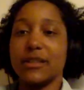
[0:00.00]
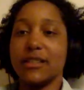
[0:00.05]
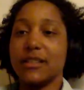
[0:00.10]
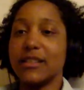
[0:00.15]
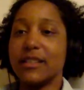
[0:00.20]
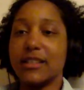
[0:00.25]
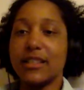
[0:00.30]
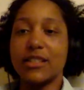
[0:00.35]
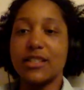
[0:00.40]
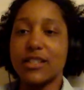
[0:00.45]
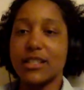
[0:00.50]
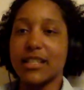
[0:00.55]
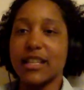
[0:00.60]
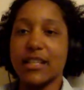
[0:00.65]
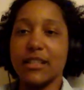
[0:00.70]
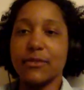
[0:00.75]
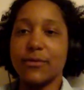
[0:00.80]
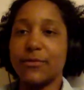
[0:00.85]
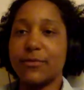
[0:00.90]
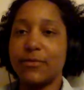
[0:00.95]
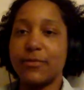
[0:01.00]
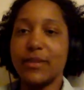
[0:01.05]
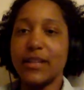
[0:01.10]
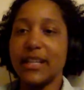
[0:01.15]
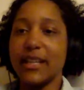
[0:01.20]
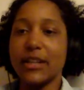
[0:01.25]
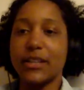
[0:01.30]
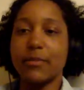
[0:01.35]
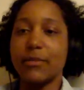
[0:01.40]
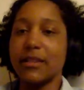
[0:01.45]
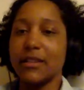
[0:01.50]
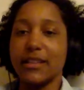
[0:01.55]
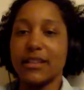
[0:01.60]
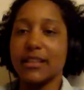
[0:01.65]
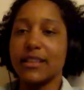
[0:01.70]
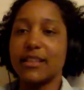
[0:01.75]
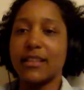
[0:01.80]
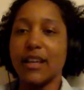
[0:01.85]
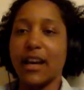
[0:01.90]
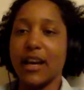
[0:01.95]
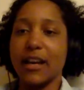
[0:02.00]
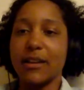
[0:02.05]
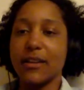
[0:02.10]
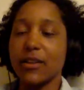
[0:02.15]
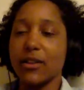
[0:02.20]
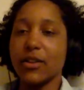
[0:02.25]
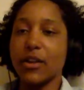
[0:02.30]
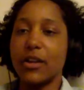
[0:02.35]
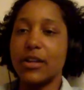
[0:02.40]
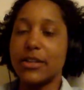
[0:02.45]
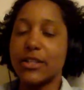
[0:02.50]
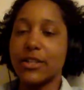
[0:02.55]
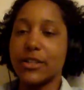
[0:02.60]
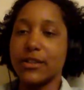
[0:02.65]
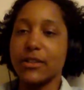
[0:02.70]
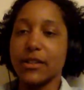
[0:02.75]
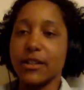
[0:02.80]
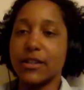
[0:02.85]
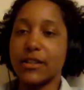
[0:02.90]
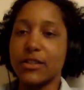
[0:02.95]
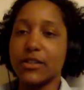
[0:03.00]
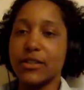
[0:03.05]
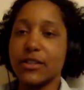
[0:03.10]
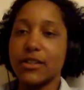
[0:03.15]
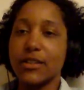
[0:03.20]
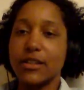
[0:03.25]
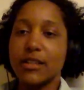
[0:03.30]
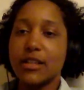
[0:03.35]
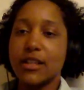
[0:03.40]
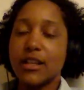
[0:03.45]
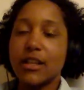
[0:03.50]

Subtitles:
And then it just kind of incrementally got larger and larger.